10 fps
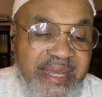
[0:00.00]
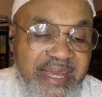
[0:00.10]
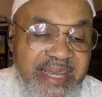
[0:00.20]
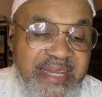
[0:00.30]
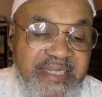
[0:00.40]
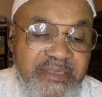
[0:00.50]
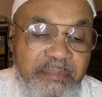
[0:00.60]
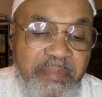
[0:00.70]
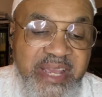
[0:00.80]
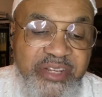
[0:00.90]
as
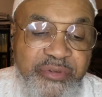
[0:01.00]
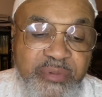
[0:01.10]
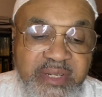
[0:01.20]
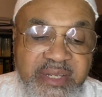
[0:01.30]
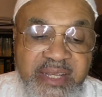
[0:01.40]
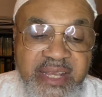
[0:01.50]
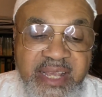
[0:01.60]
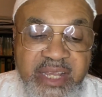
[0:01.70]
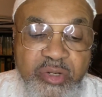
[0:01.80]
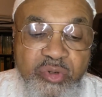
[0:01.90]
patron
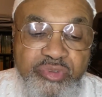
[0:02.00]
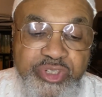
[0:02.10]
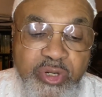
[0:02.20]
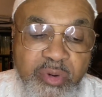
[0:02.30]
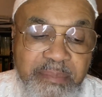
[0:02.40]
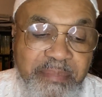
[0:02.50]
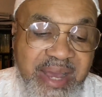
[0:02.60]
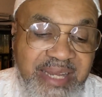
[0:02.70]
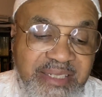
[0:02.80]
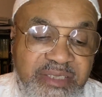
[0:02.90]
and who join
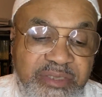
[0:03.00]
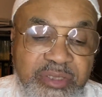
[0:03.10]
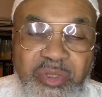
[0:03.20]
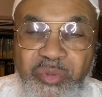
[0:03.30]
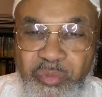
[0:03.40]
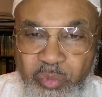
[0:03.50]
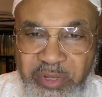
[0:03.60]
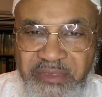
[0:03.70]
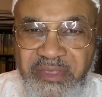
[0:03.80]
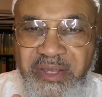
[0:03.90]
partners
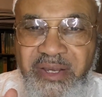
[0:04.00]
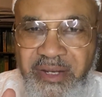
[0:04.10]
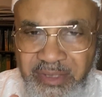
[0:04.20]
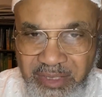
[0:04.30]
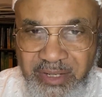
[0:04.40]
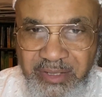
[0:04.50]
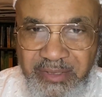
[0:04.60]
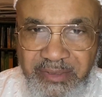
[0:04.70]
with Allah.